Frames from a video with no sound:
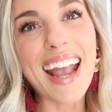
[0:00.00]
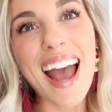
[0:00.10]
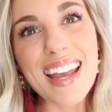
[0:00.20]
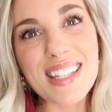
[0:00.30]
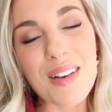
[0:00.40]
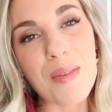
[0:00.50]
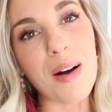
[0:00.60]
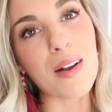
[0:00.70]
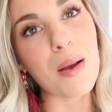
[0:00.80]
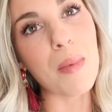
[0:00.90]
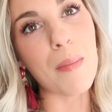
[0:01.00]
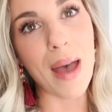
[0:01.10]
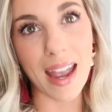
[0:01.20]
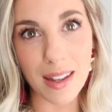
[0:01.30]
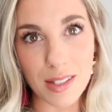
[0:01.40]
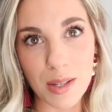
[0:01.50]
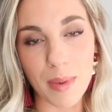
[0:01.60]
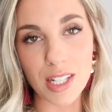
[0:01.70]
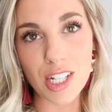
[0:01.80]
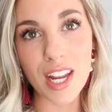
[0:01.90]
Hey guys, welcome back to
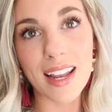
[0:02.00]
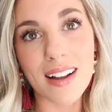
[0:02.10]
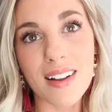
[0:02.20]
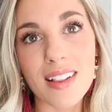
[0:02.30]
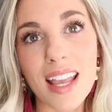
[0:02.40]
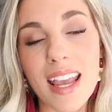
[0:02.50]
my channel.